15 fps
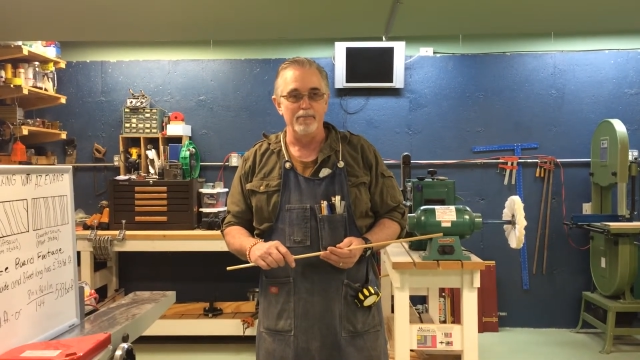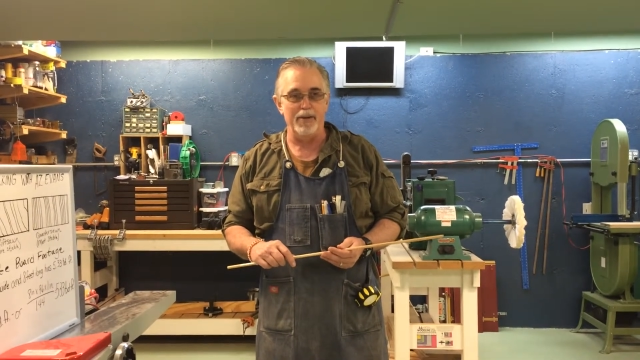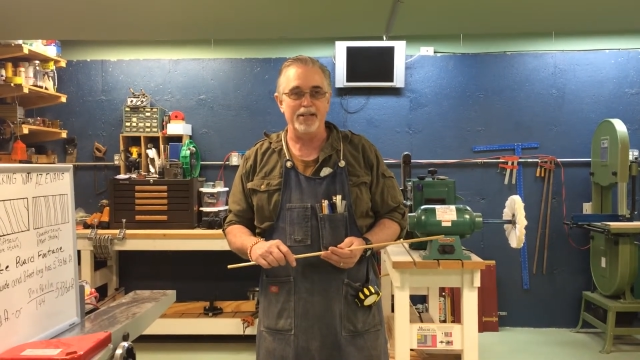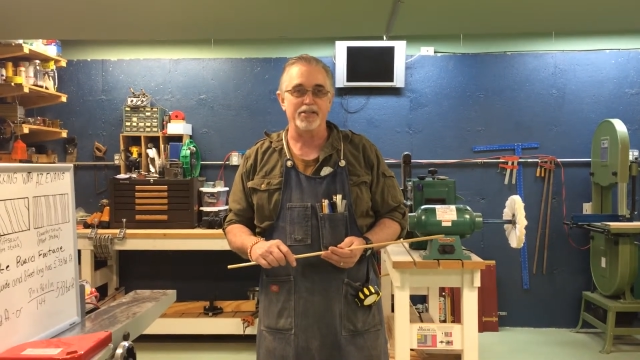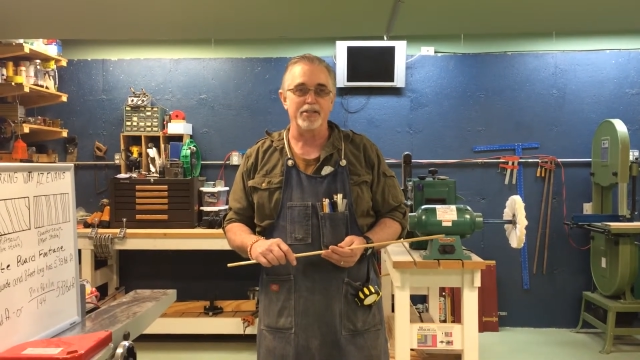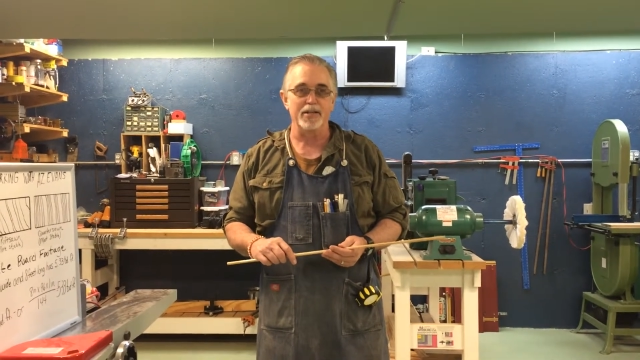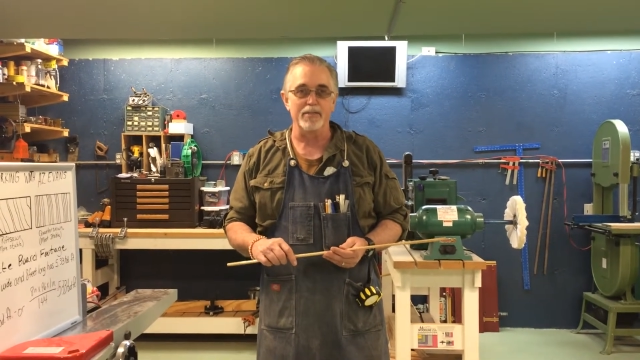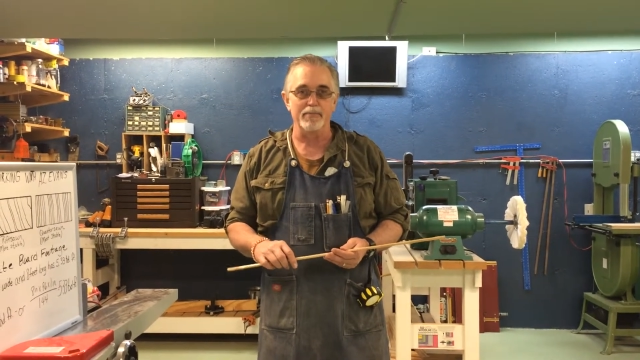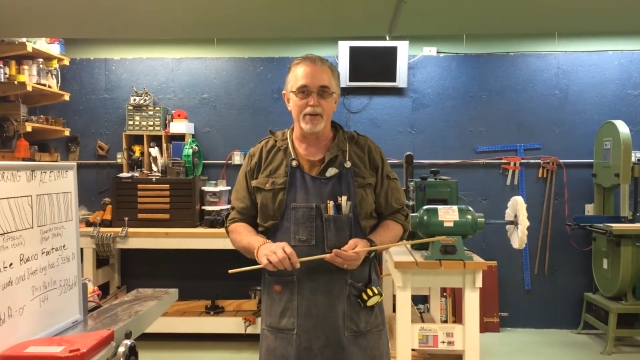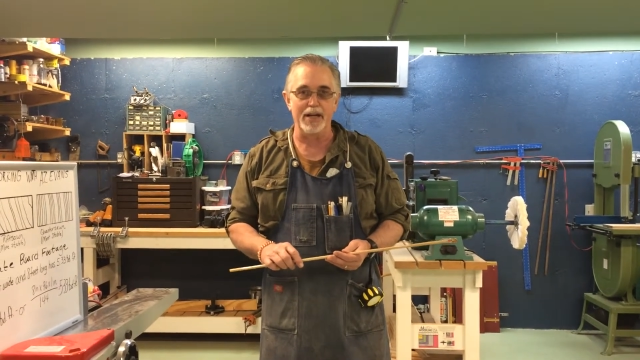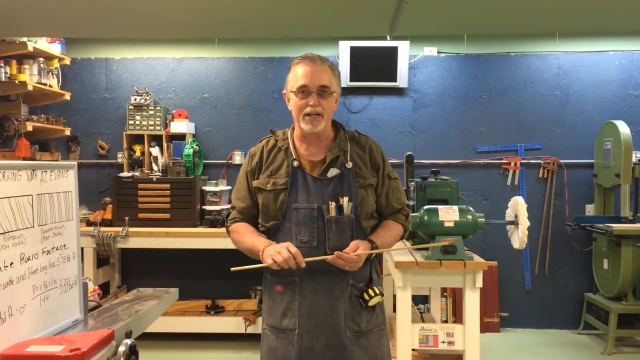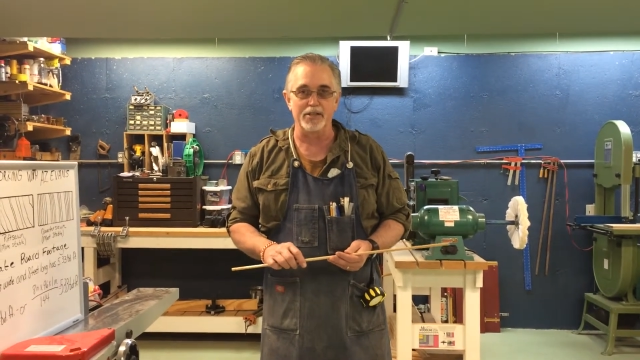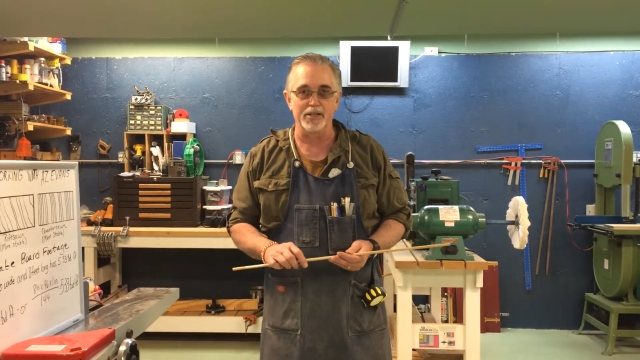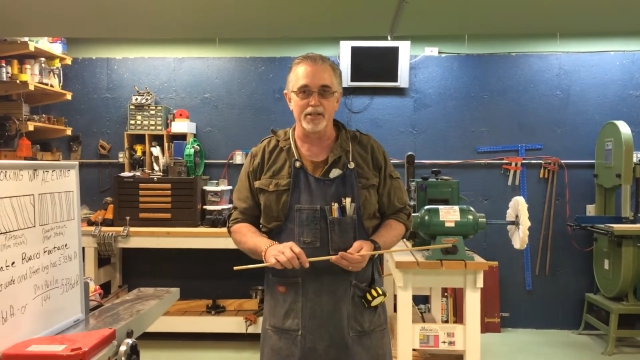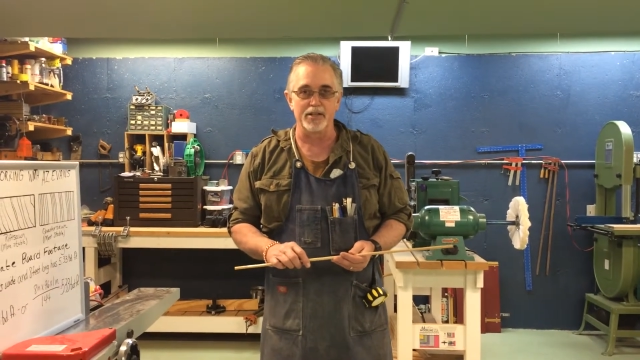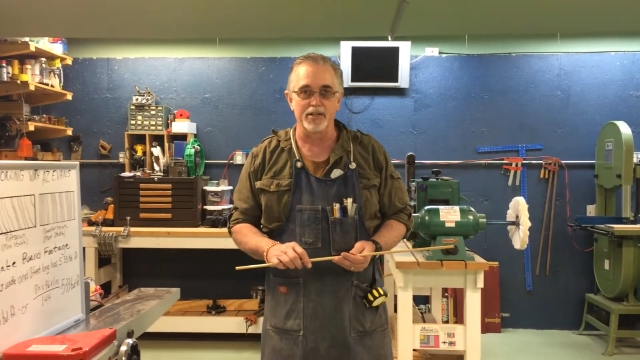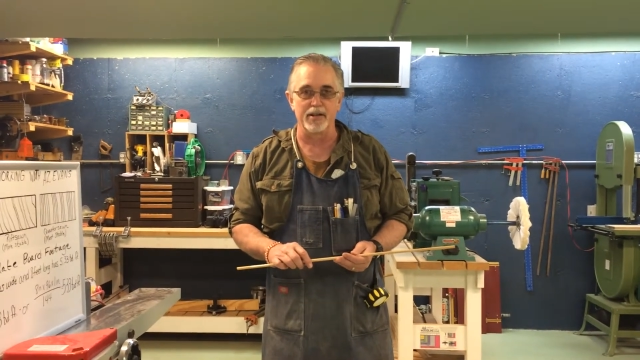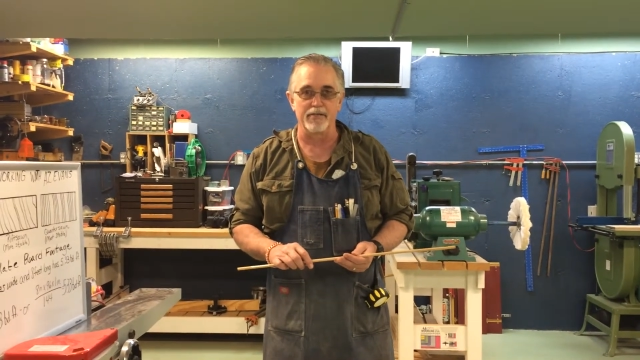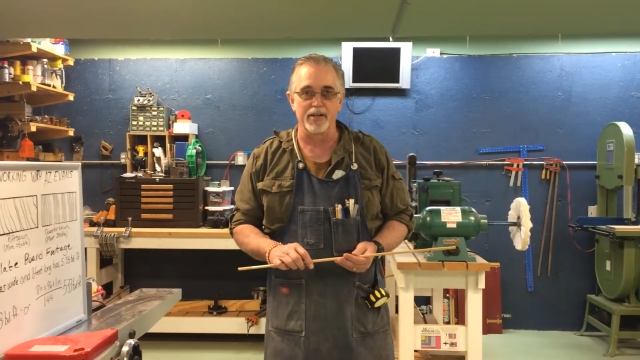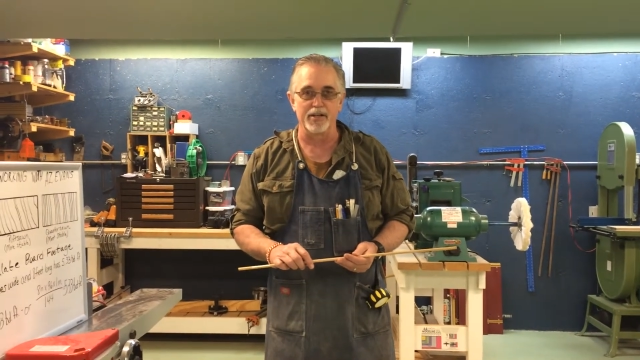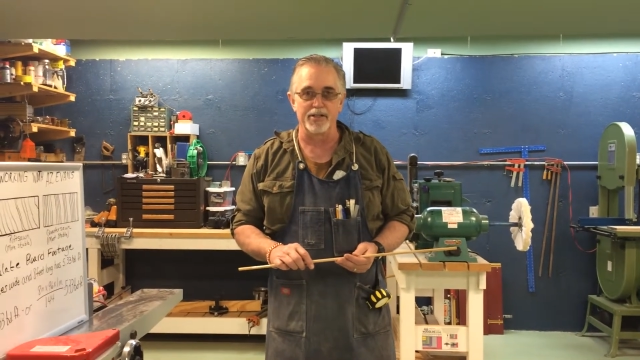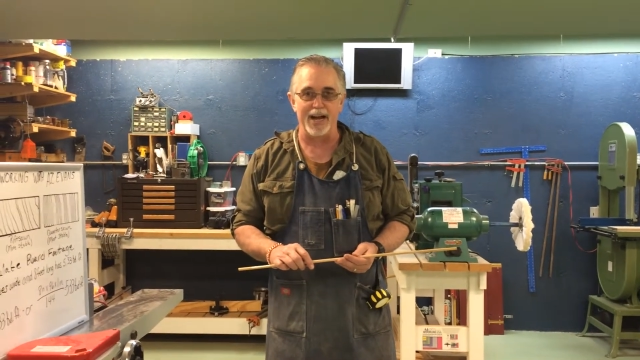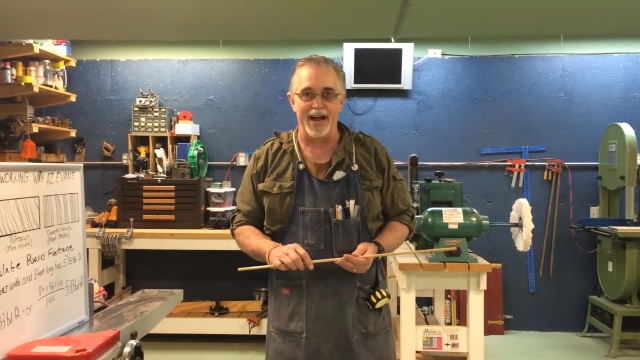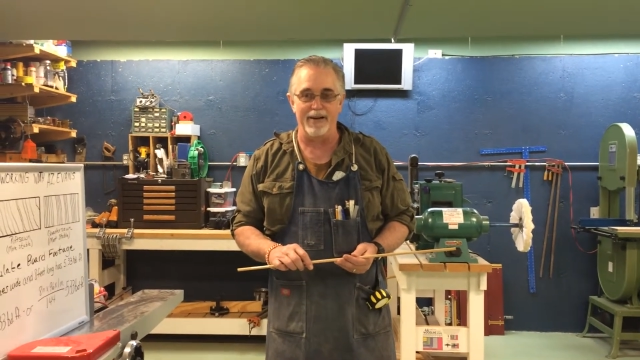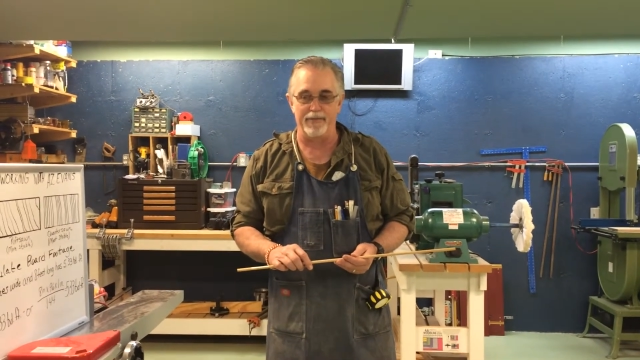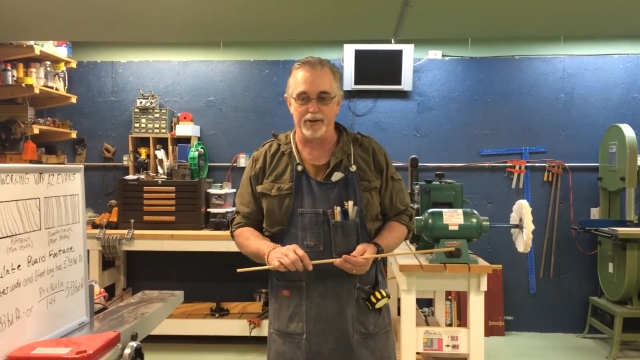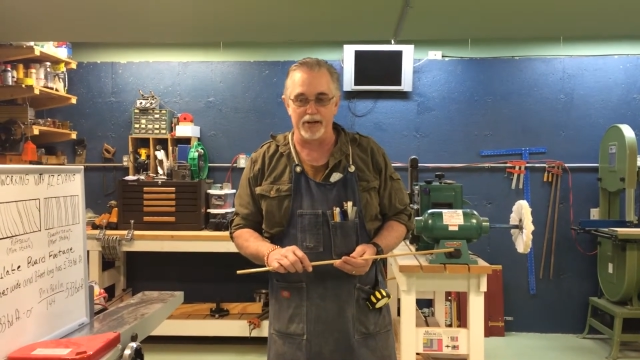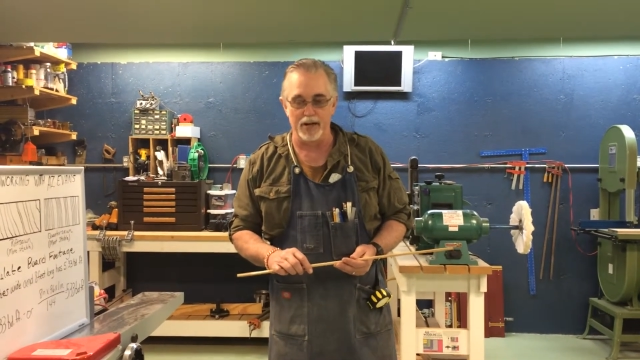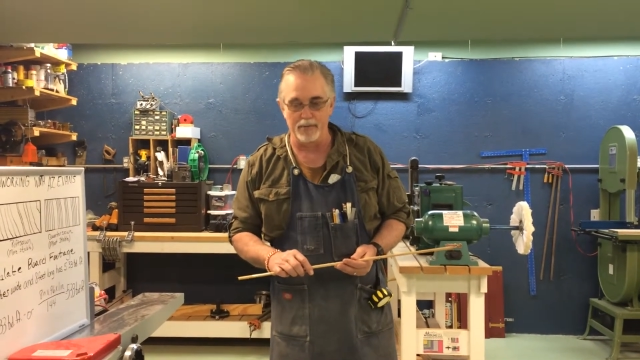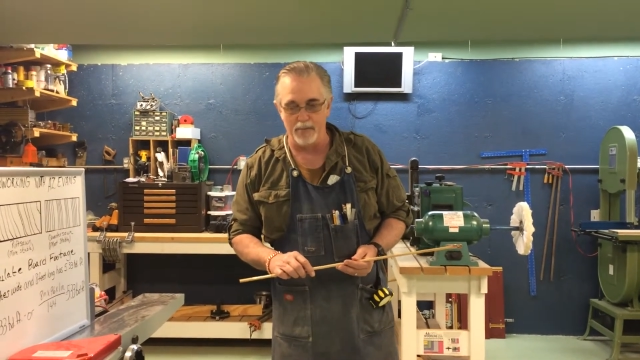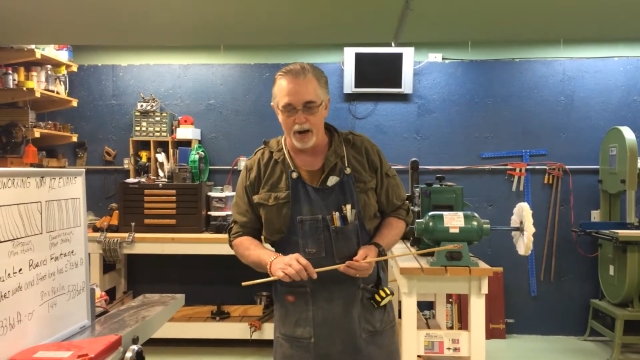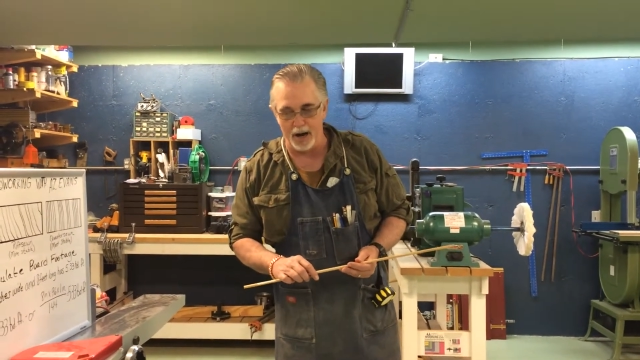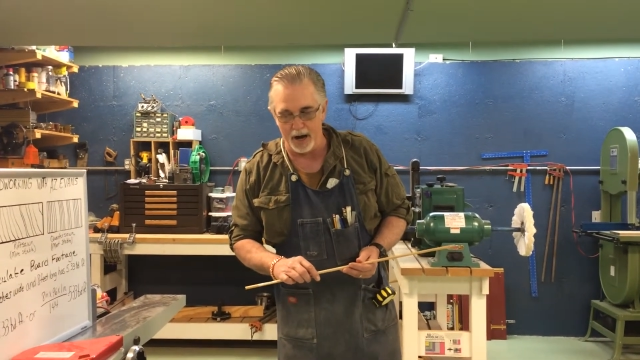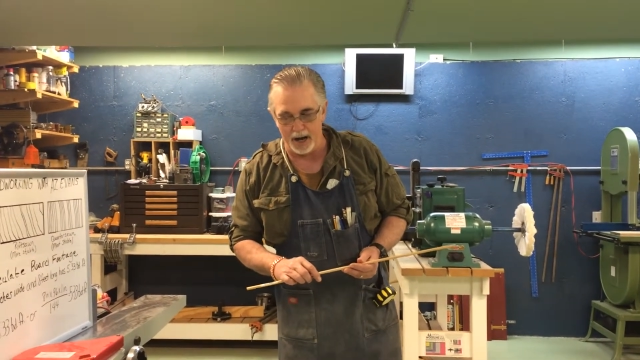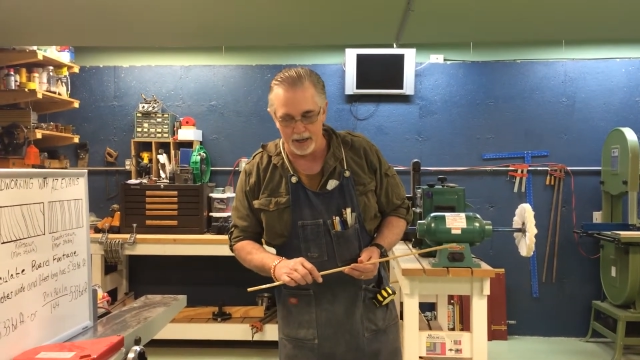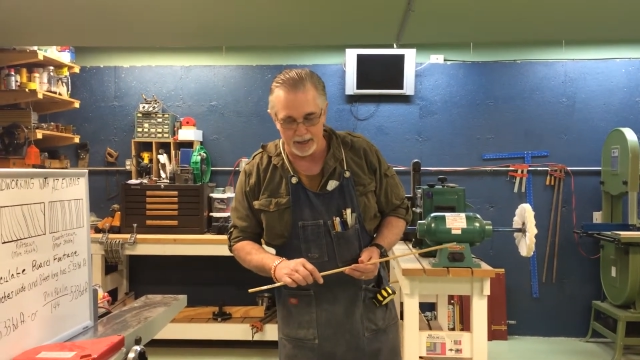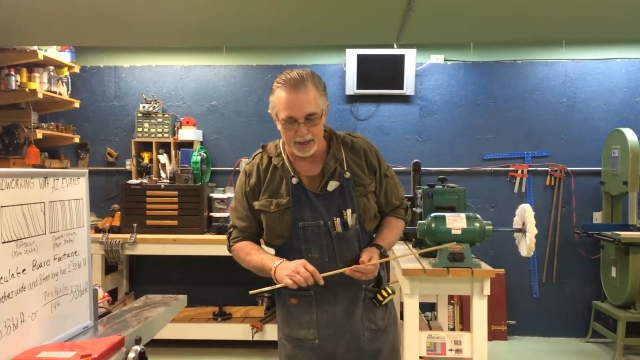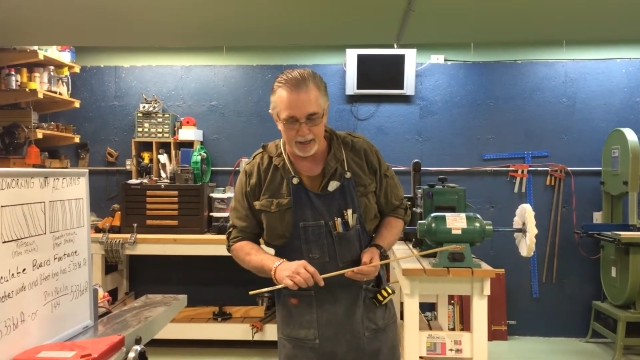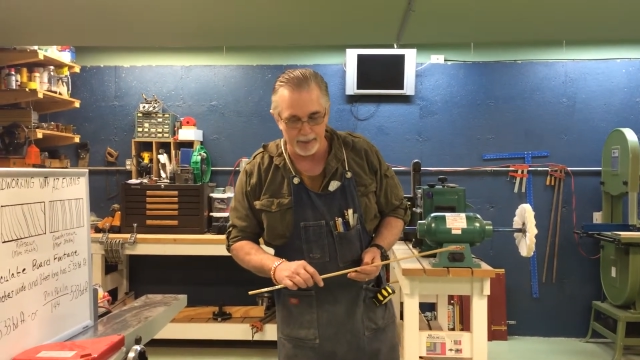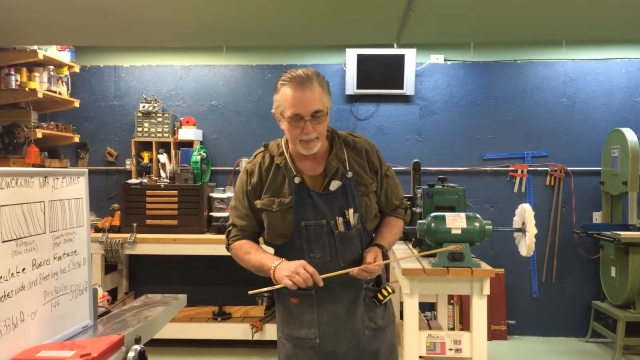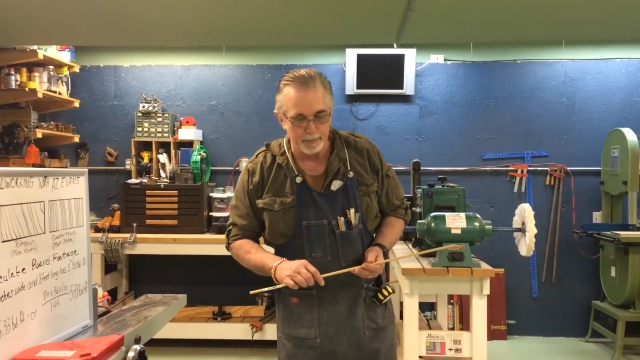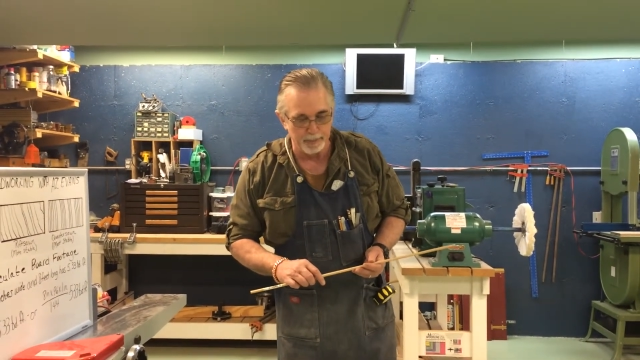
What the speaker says: bits and pieces of this African mahogany.